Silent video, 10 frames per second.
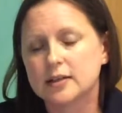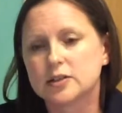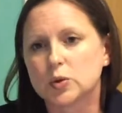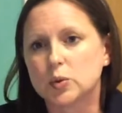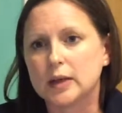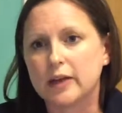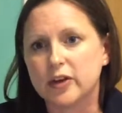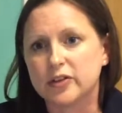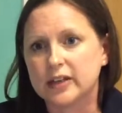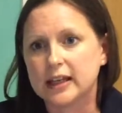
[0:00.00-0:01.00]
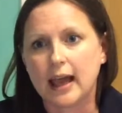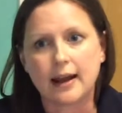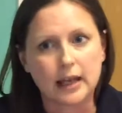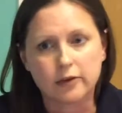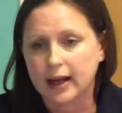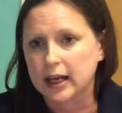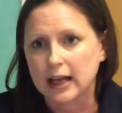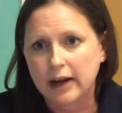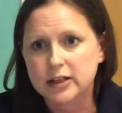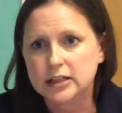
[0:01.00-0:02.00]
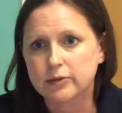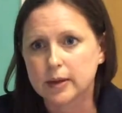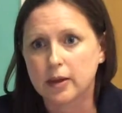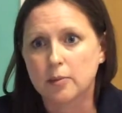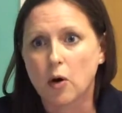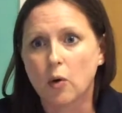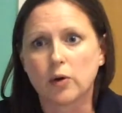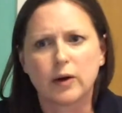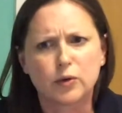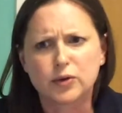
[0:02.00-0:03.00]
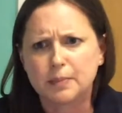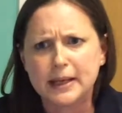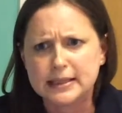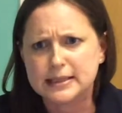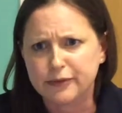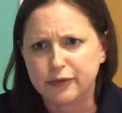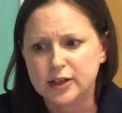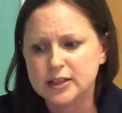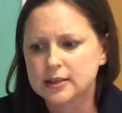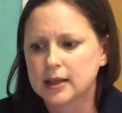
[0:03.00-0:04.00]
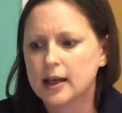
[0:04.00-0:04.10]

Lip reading: So if you see any irregularity within the mole or it looks a bit different.